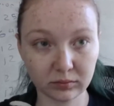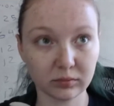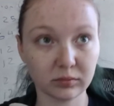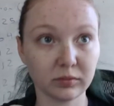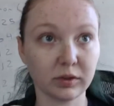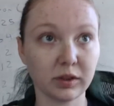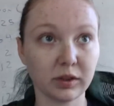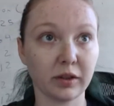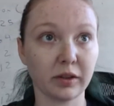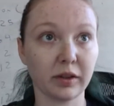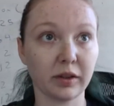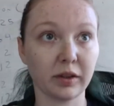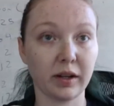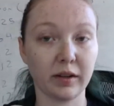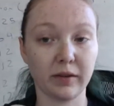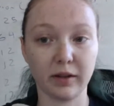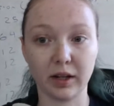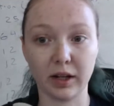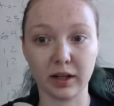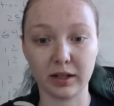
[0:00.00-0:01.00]
I'm still going to
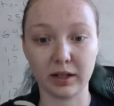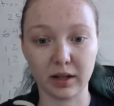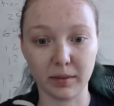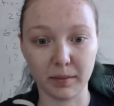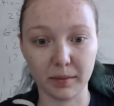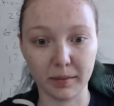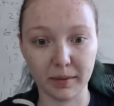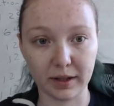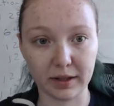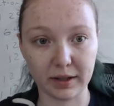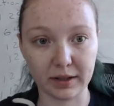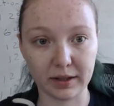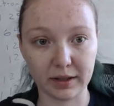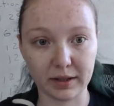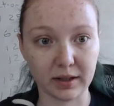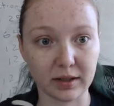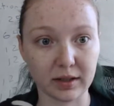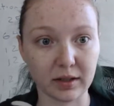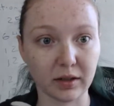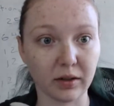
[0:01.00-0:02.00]
give you guys a couple minutes because
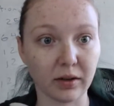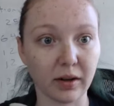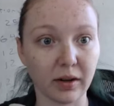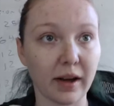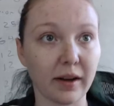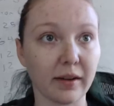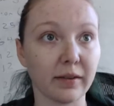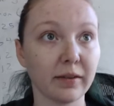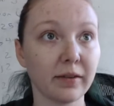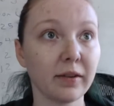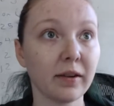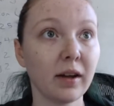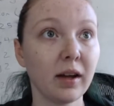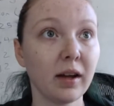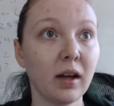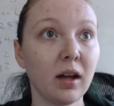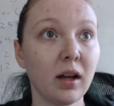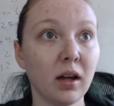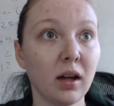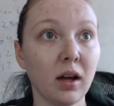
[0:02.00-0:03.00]
I still don't have
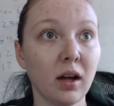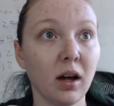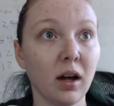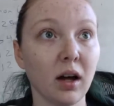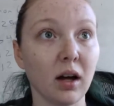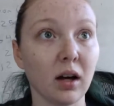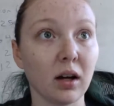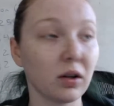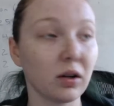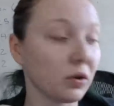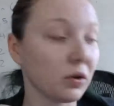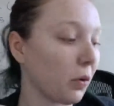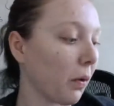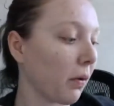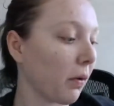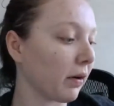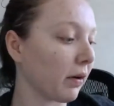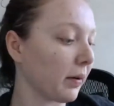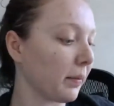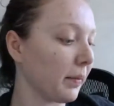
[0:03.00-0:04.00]
a
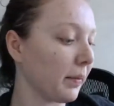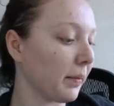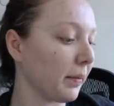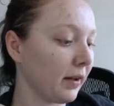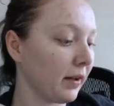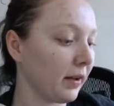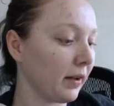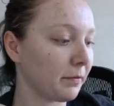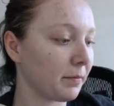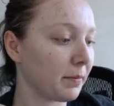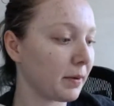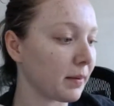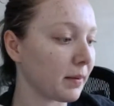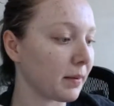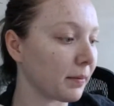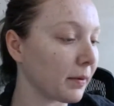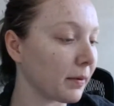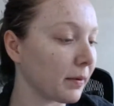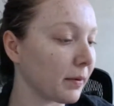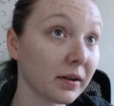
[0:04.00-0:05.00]
quorum of
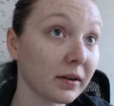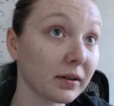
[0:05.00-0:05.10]
people.